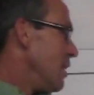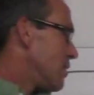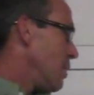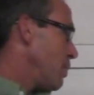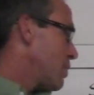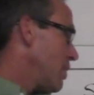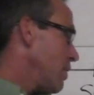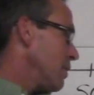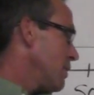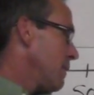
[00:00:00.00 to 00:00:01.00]
Simple
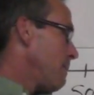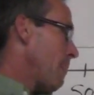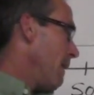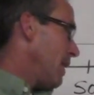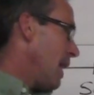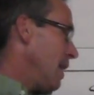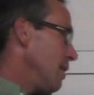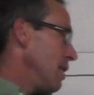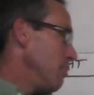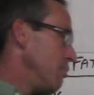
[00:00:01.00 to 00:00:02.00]
sugars,
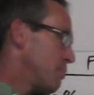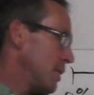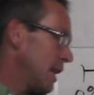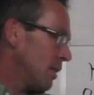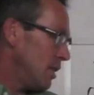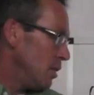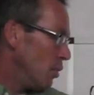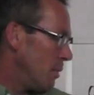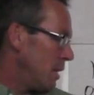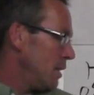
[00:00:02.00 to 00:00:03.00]
again, particularly you
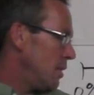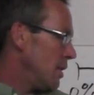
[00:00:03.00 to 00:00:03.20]
women,